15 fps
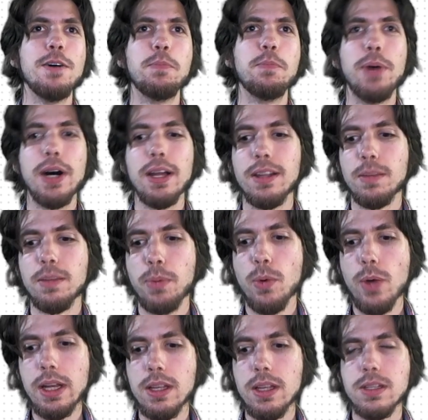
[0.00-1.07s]
but the
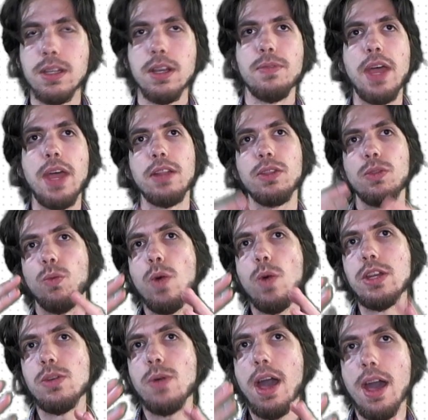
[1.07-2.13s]
point is that
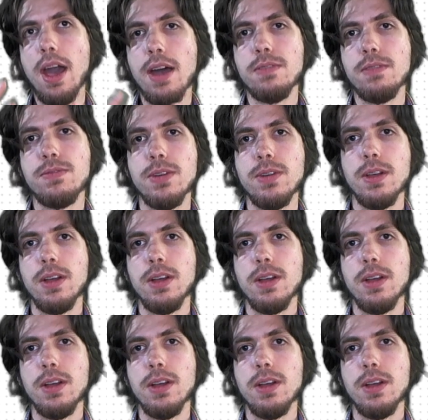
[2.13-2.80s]
when you have